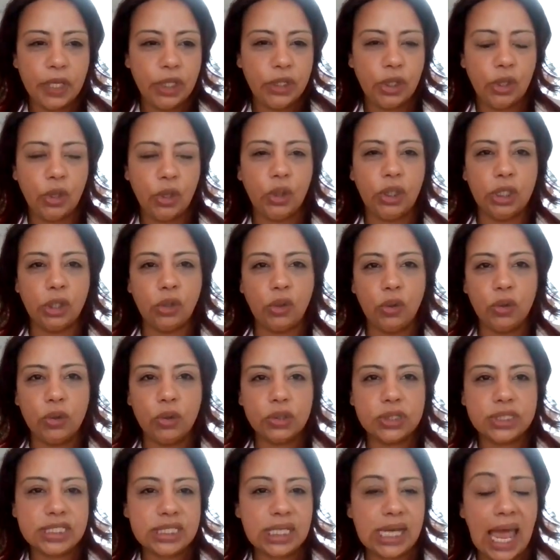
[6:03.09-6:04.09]

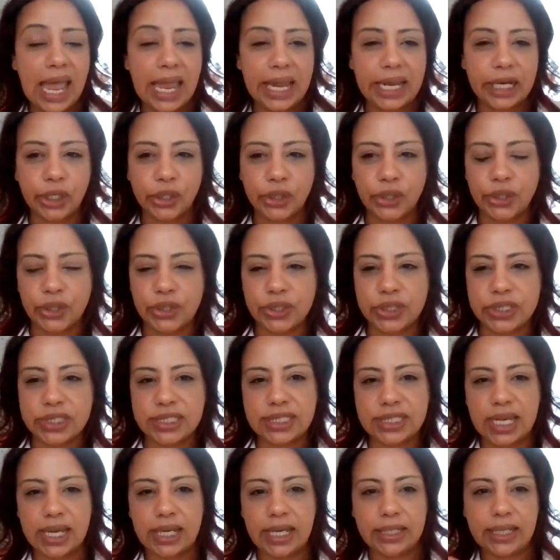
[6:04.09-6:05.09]
little
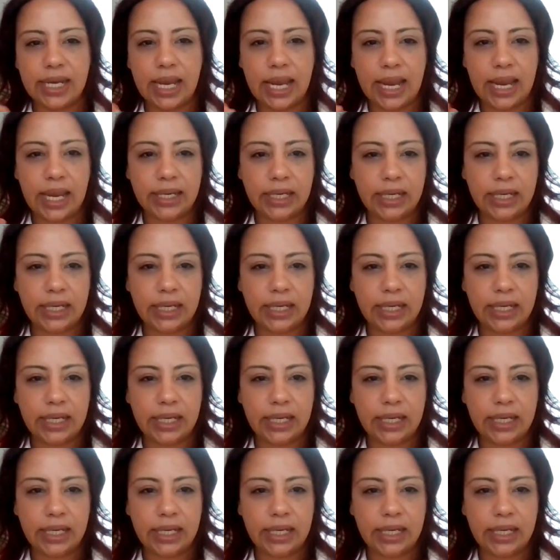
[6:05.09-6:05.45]
sliders and